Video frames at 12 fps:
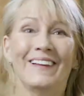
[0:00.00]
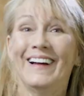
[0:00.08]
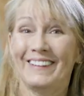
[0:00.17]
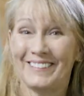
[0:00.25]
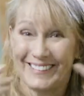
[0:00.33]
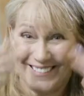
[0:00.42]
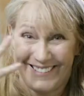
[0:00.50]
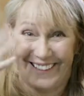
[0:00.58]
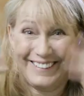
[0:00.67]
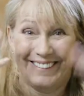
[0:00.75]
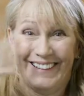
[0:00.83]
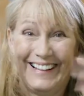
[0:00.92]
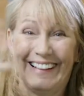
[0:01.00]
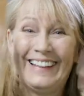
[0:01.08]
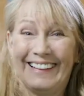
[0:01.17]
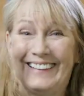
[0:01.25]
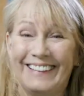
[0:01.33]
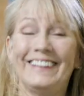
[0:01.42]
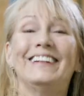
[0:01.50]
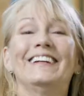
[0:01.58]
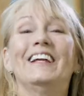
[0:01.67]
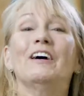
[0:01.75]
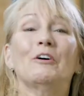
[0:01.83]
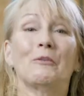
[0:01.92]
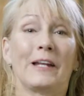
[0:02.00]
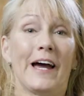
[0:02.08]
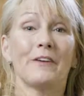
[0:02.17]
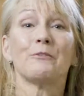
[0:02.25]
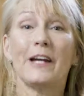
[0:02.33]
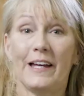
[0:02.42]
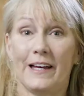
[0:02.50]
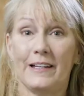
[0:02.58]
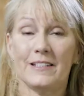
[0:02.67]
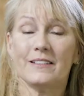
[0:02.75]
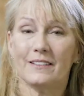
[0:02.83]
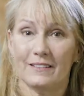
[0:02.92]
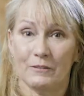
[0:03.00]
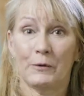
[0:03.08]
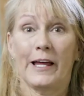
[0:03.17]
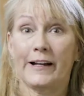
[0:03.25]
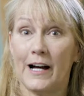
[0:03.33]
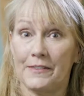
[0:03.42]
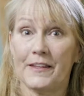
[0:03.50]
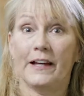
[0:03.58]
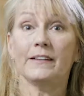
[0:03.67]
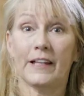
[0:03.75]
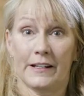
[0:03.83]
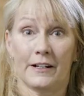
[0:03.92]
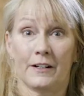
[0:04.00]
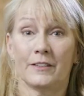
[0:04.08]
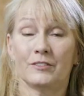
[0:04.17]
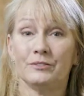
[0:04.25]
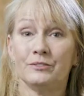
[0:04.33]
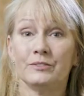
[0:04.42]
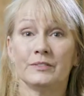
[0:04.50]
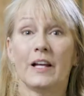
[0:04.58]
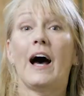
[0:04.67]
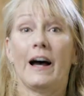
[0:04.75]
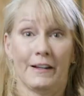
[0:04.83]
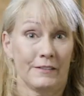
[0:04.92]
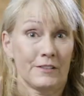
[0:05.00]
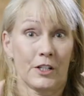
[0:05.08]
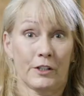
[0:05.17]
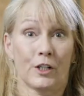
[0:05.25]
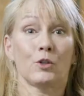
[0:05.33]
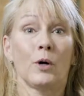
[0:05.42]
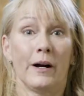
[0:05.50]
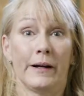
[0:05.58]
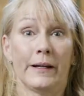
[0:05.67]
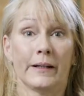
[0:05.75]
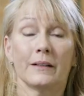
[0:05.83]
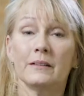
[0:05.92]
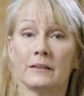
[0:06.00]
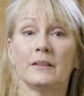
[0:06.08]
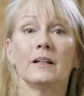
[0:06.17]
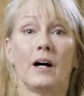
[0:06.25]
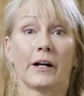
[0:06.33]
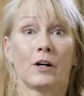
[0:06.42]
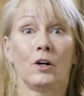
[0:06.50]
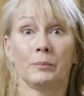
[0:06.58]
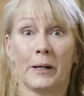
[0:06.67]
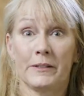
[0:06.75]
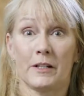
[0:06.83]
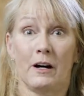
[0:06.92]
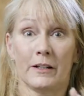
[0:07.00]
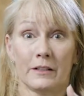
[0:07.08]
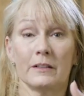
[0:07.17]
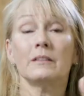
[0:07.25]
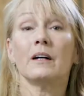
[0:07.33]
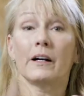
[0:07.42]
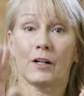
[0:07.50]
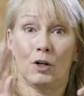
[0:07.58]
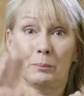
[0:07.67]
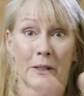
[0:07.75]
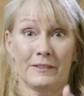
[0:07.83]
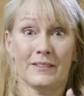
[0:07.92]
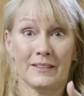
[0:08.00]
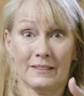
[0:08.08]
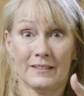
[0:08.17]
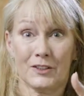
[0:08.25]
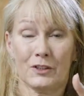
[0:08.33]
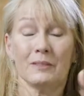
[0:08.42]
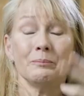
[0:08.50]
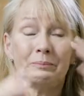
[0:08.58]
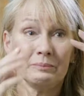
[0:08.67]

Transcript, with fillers: I could start crying. When I read, when I got that letter, I started crying. I called my daughter, I called my sister.